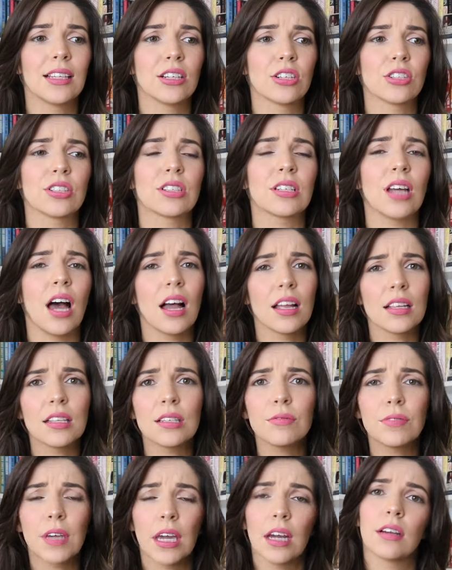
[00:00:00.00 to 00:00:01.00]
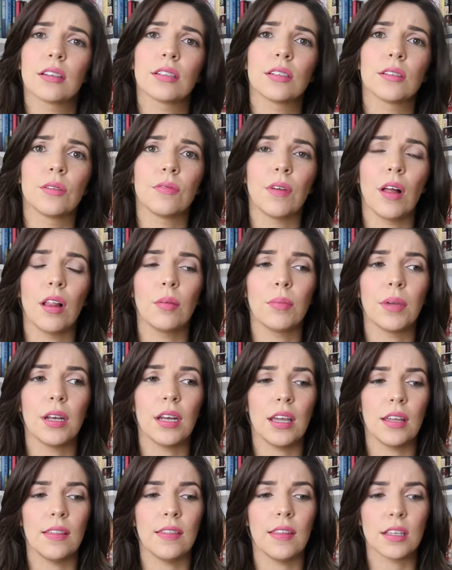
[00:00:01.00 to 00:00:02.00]
There's tons of character development
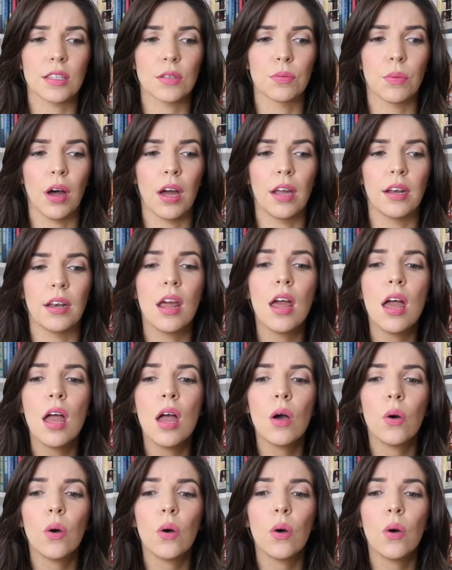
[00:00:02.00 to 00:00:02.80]
in this one